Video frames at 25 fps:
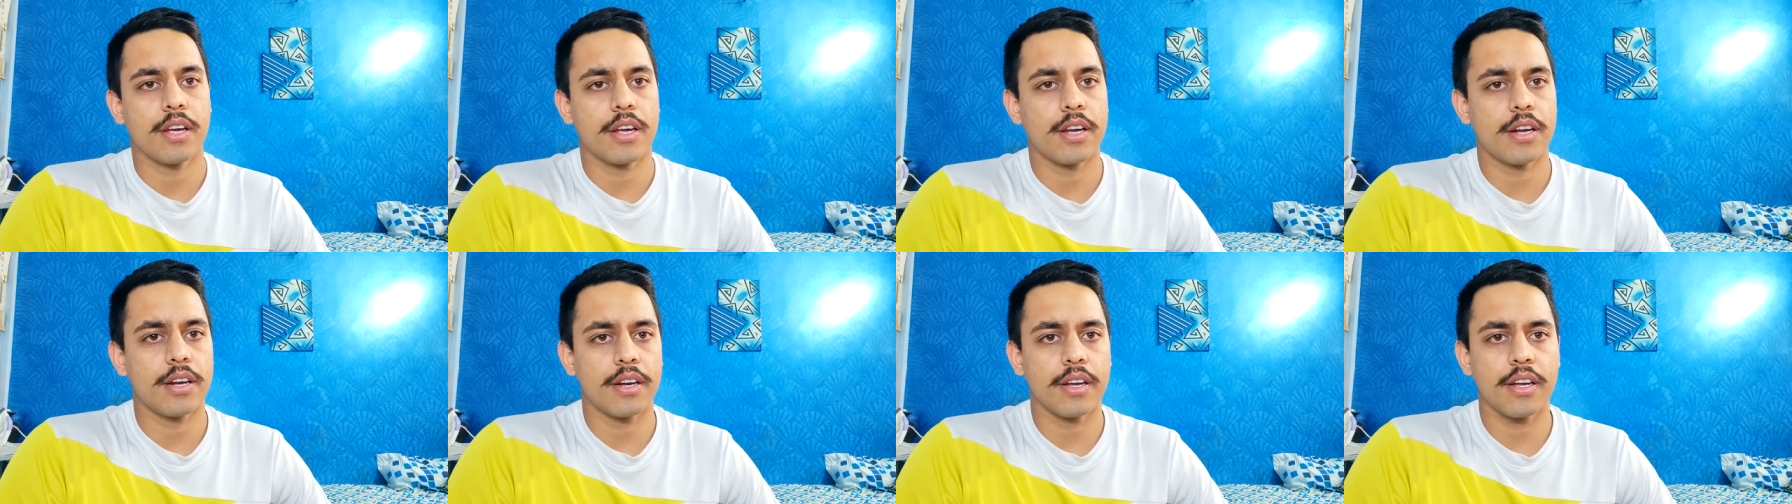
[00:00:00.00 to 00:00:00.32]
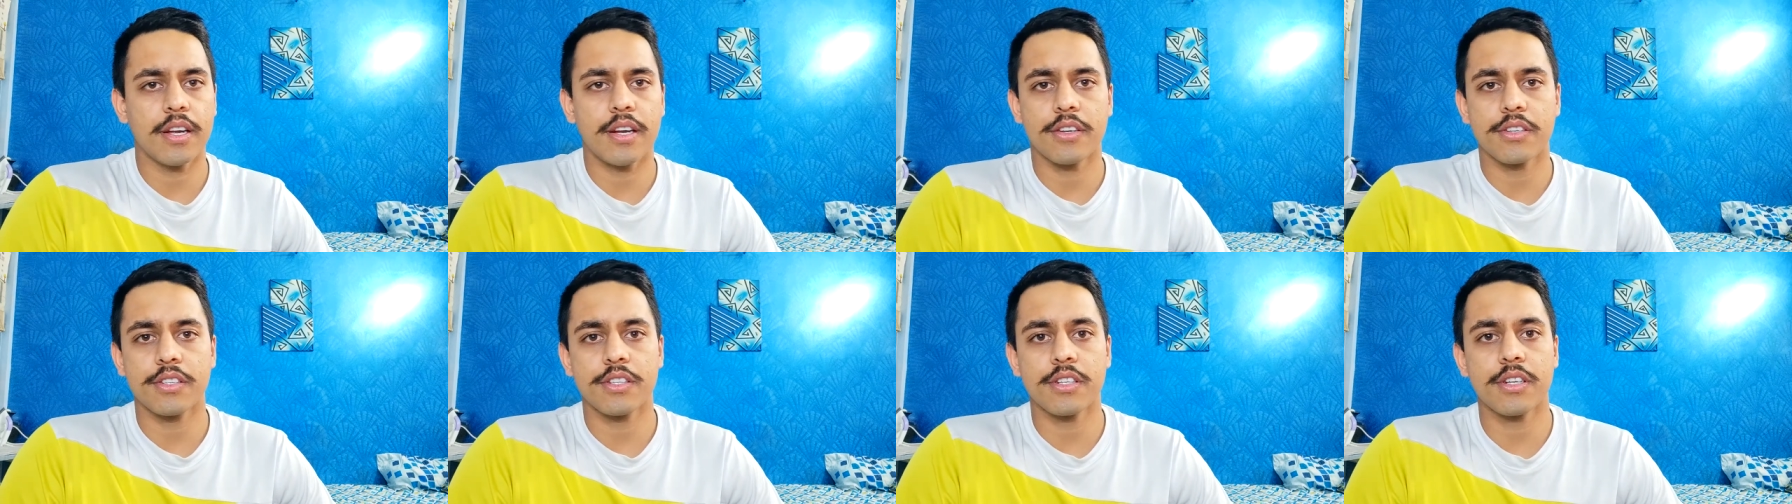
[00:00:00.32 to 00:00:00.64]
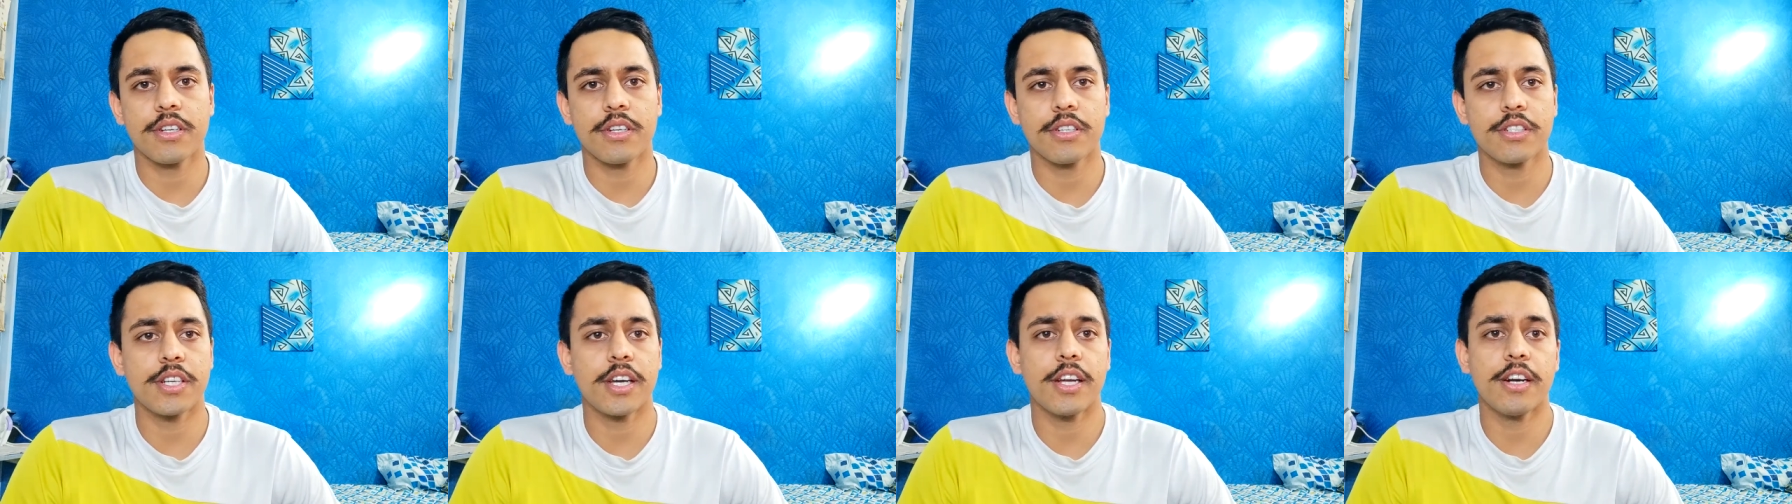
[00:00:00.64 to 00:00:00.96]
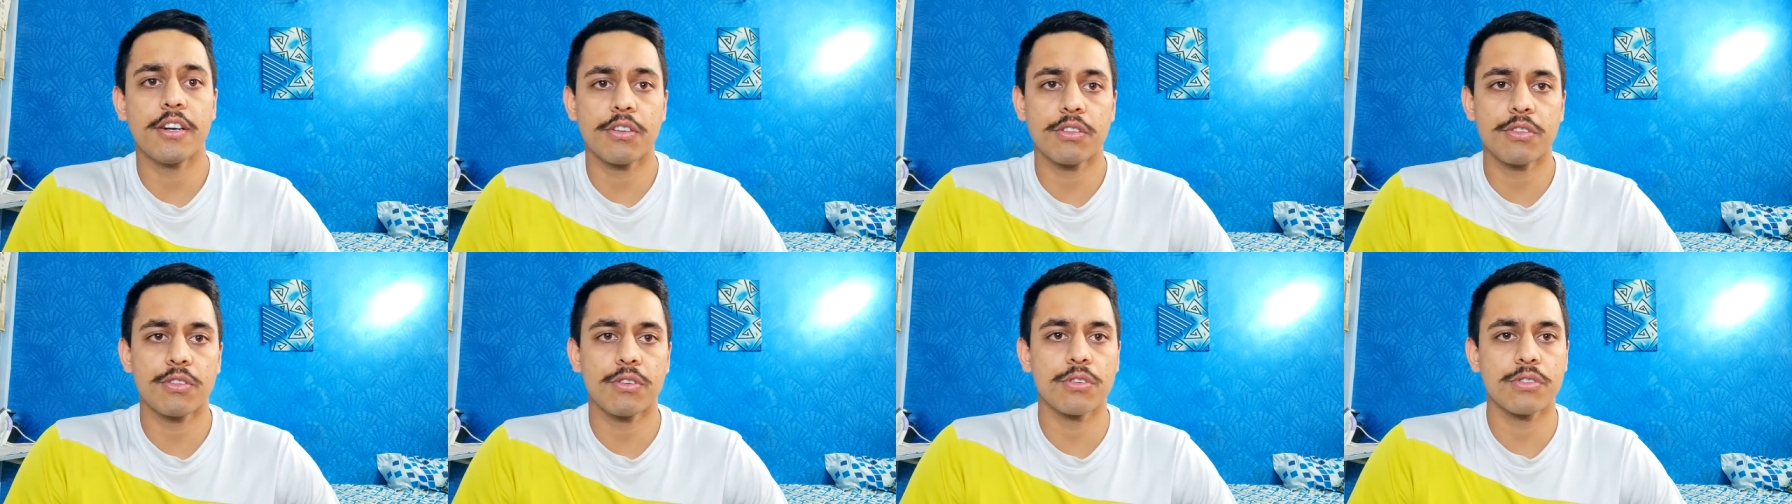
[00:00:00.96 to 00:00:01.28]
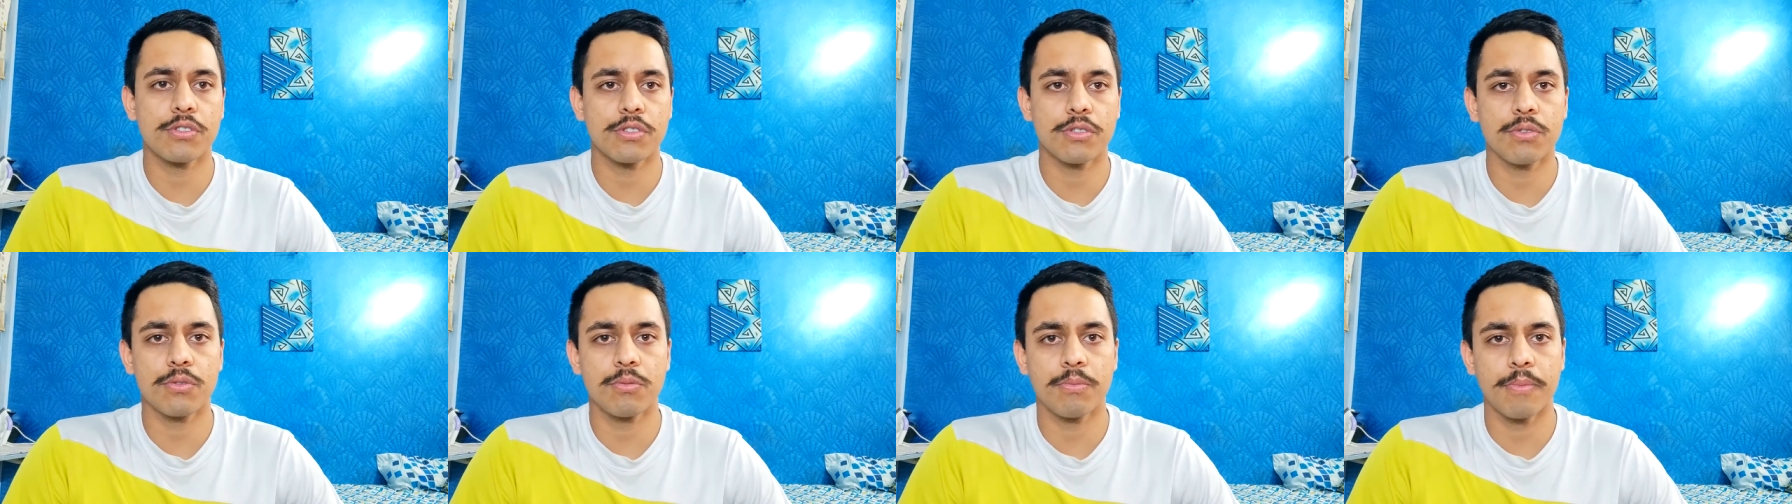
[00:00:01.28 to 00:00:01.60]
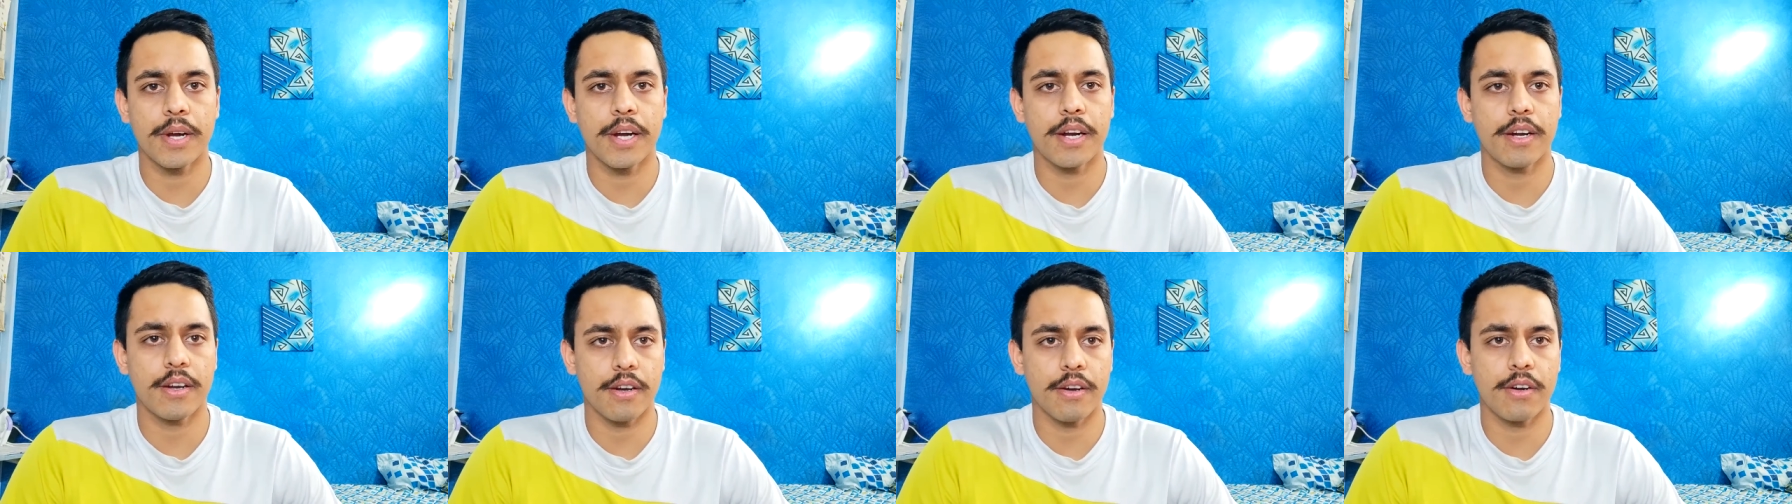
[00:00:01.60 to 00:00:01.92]
And yeah, share it to those who
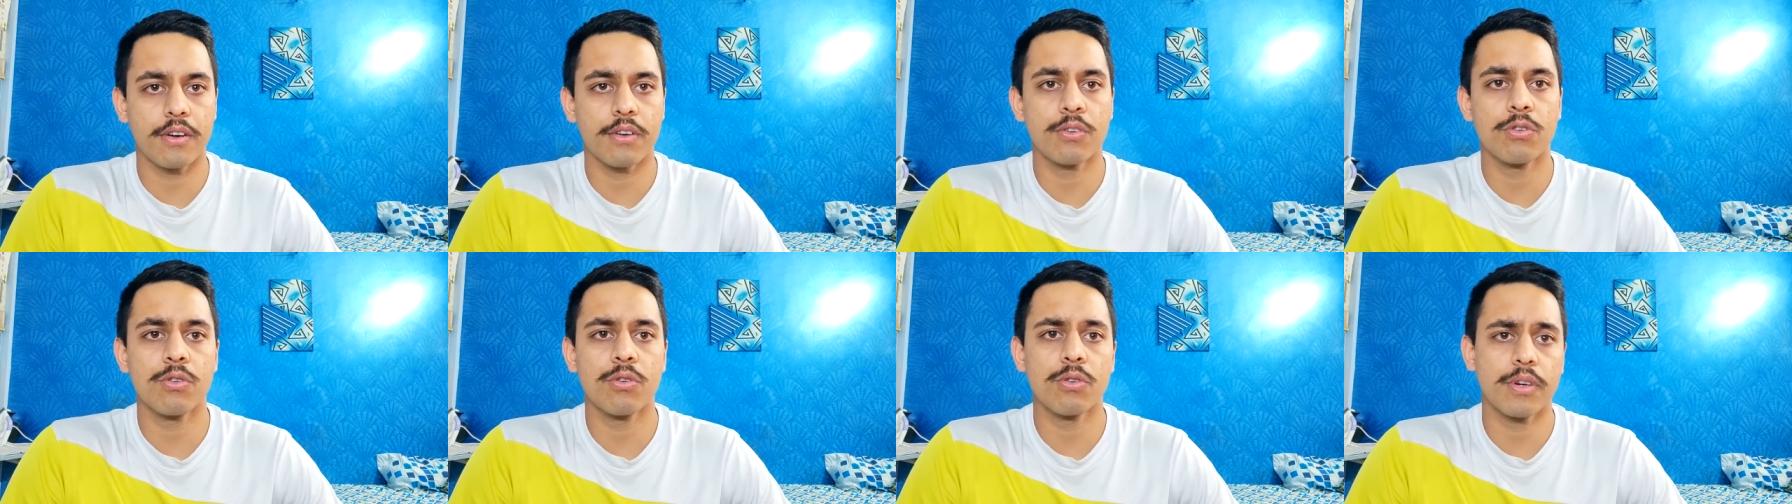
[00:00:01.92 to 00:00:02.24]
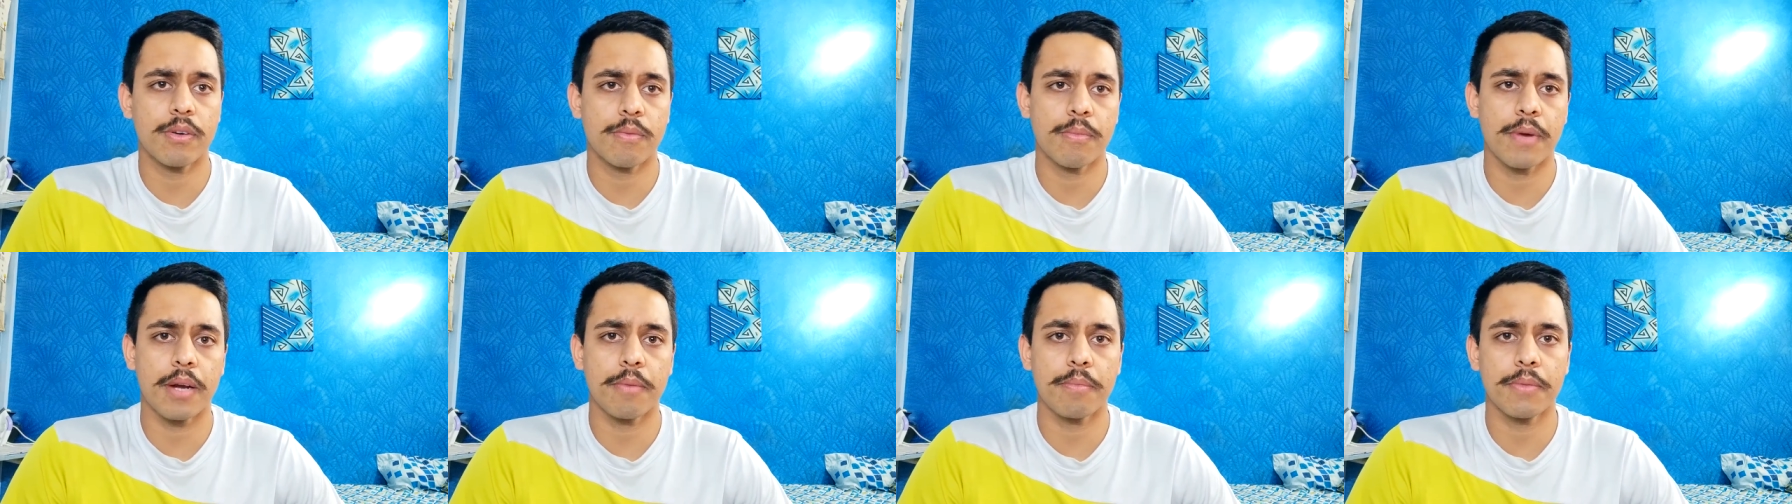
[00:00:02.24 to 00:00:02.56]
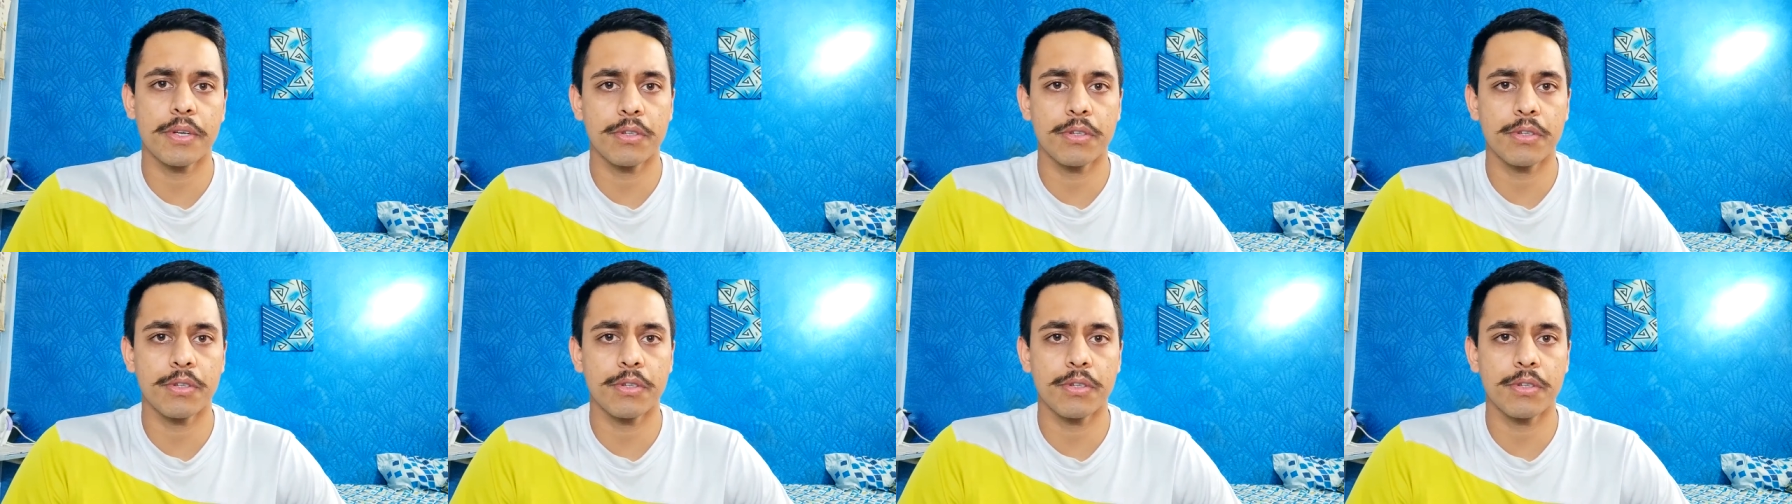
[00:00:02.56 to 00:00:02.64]
it might